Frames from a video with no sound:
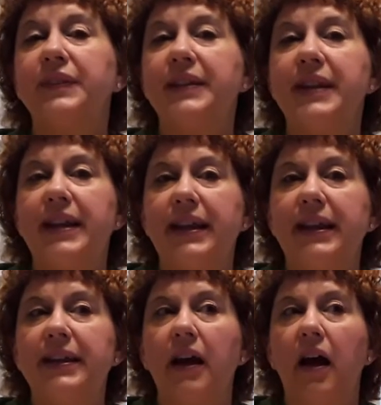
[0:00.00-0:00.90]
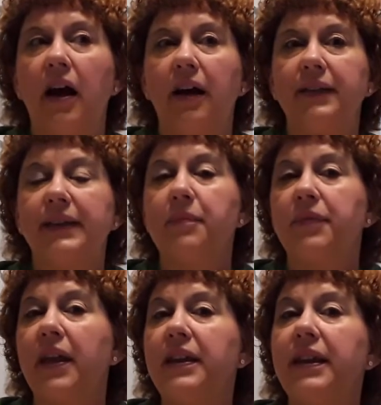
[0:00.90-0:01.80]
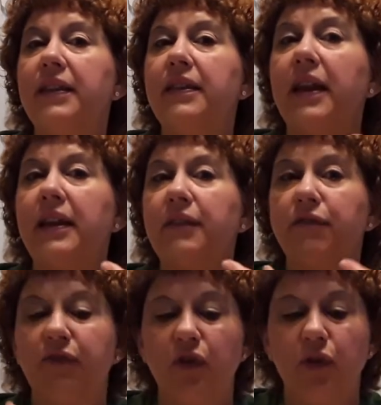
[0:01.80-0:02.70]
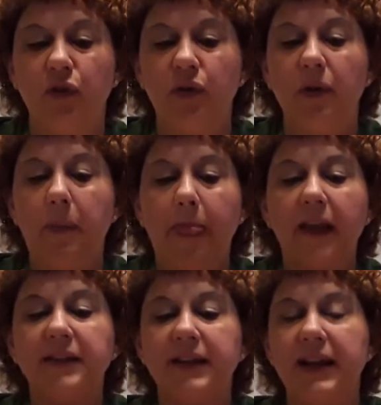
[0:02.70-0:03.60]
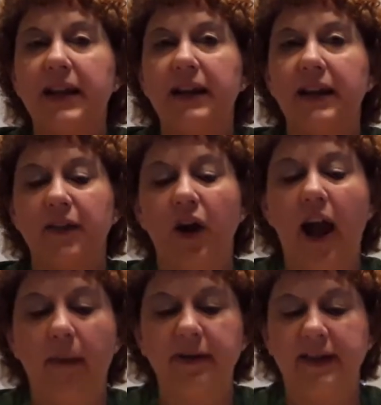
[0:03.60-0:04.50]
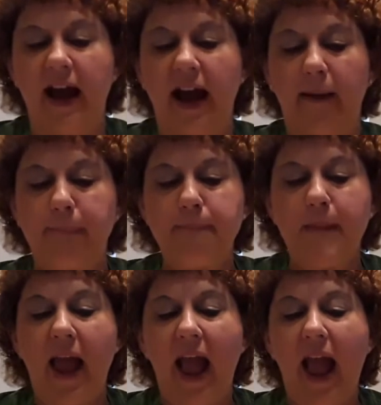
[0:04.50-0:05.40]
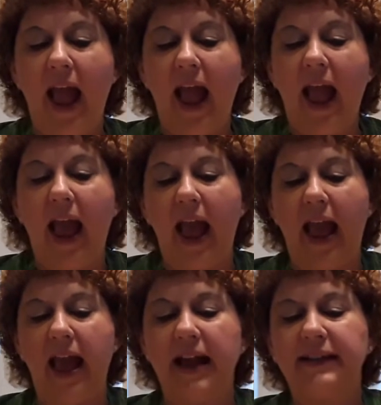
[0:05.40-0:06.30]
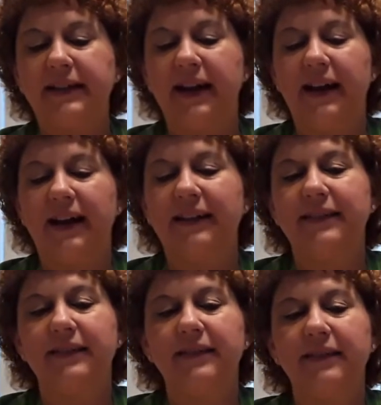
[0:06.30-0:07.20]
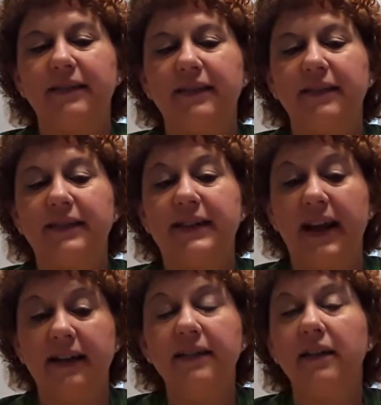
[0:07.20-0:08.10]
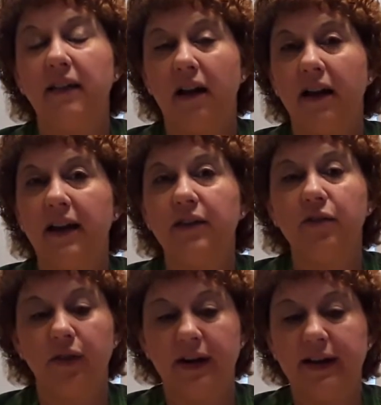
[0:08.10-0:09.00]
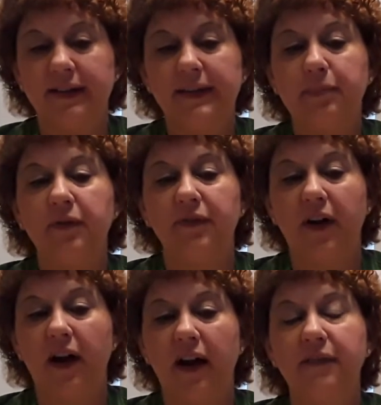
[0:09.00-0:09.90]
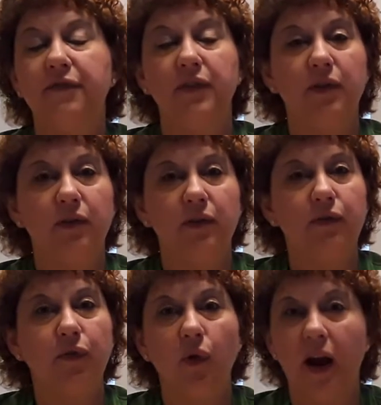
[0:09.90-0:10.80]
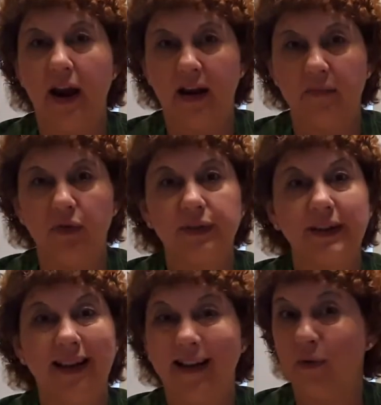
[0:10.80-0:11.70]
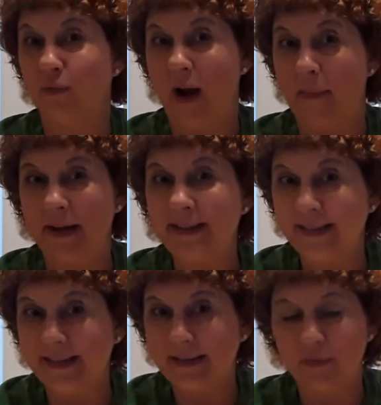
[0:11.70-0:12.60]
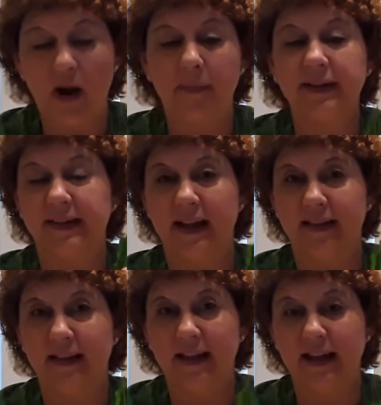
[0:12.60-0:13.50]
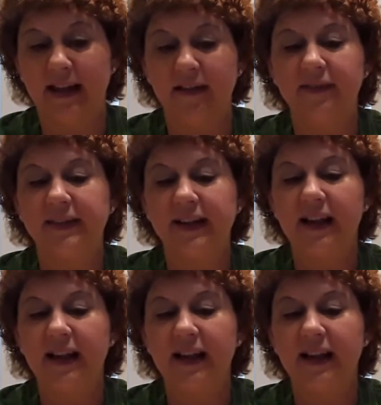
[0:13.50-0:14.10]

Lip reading: need they need food to eat in their habitat, and dandelion greens provide food for animals like rabbits. Rabbits like the leaves,